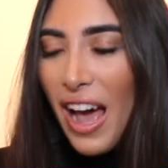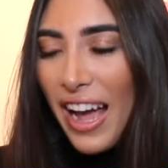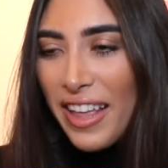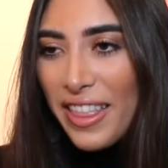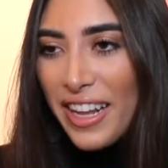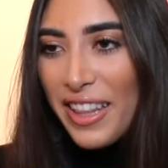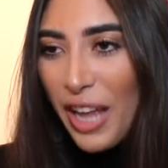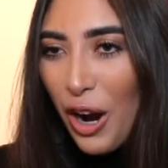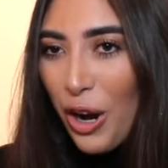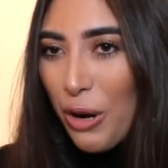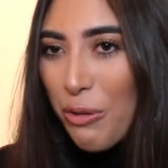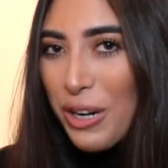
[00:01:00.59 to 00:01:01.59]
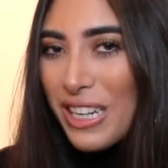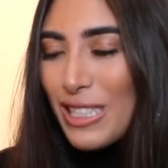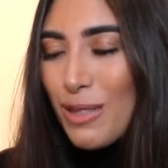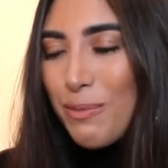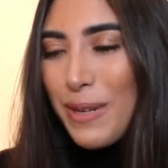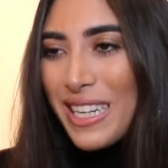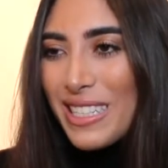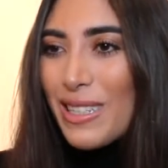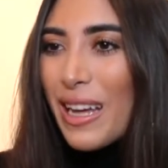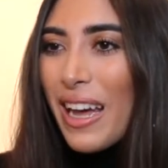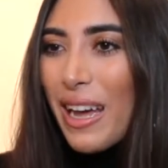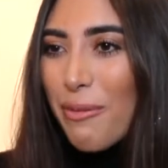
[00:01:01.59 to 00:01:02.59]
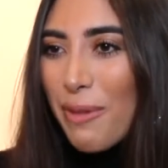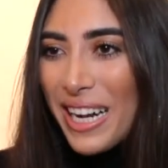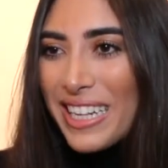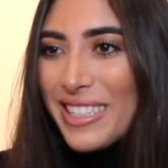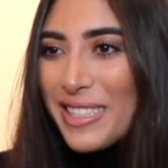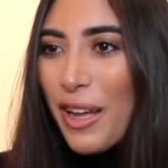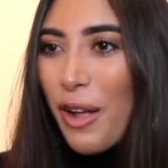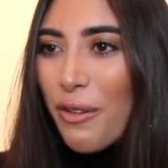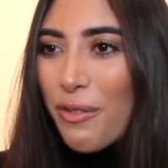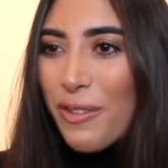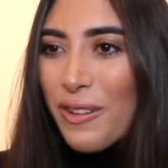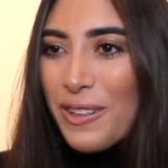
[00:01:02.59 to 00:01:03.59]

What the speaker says: I think the artwork speaks by itself.